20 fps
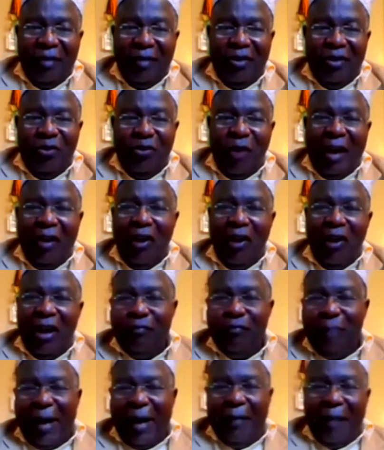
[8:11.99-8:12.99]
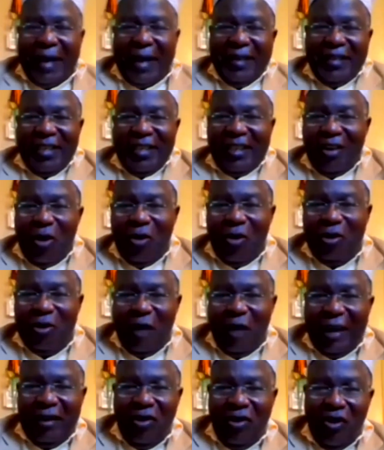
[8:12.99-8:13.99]
do I go and buy medicine or do
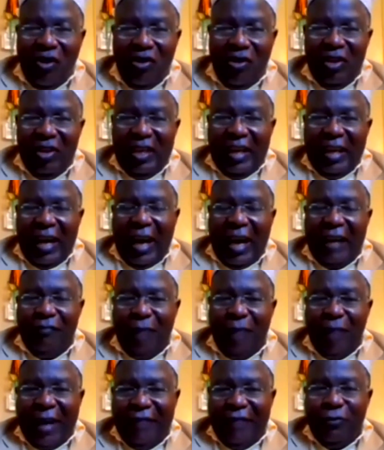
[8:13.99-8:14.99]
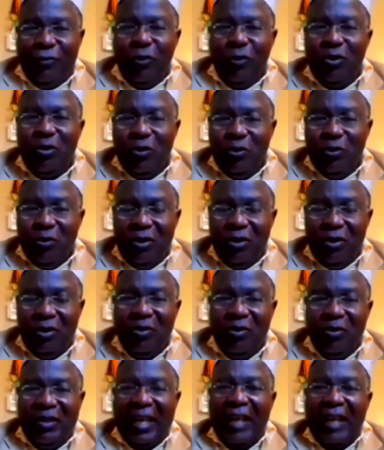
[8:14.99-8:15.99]
I go and buy fruit to, to
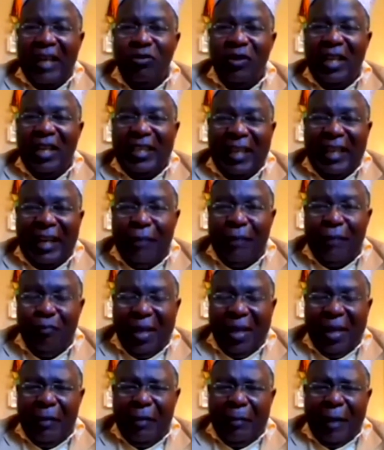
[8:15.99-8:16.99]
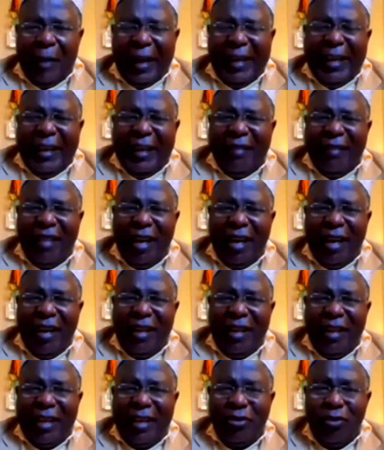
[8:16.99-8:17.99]
sell so that I can pay the back? okay.
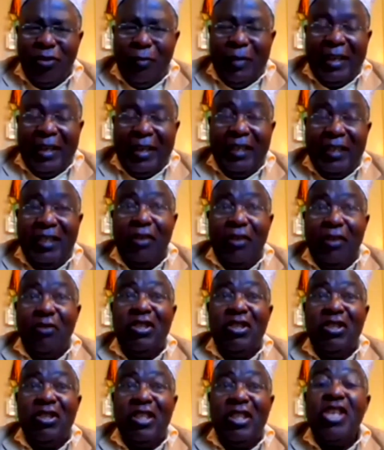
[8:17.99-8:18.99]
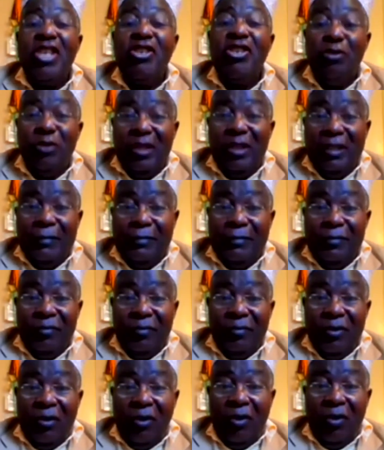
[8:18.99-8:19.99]
there are so many security issues
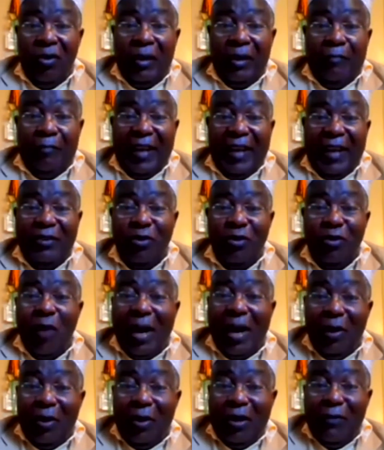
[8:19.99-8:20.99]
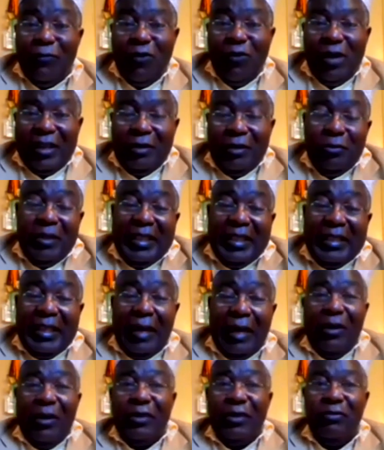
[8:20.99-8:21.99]
on the fund. So we're looking forward to it. I
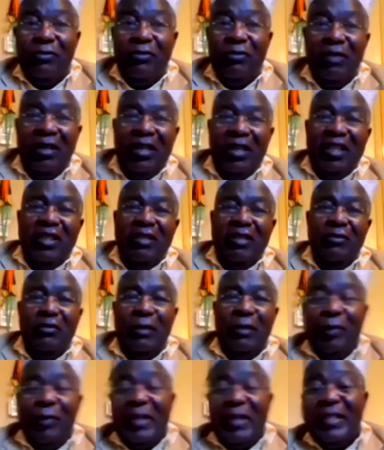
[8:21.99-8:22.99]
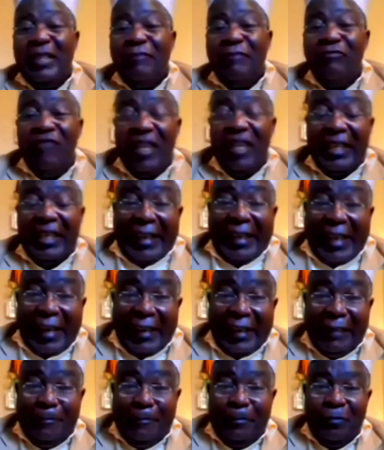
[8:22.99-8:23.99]
want to listen to the president very
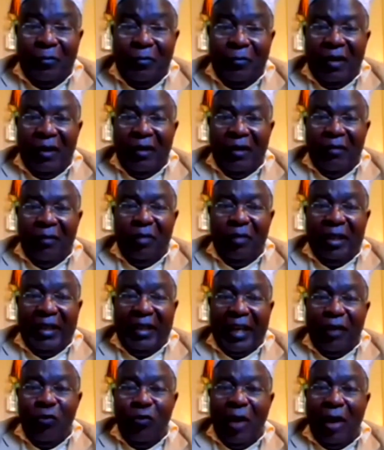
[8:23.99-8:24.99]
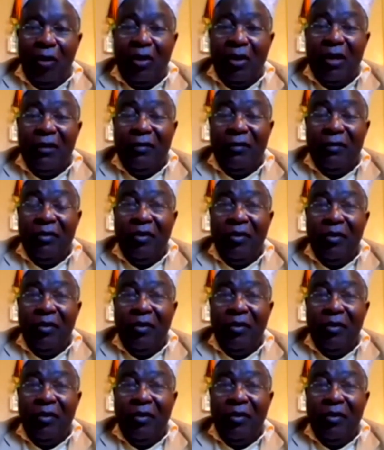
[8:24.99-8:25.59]
clearly. Uh mm-hmm. -huh. But then we're looking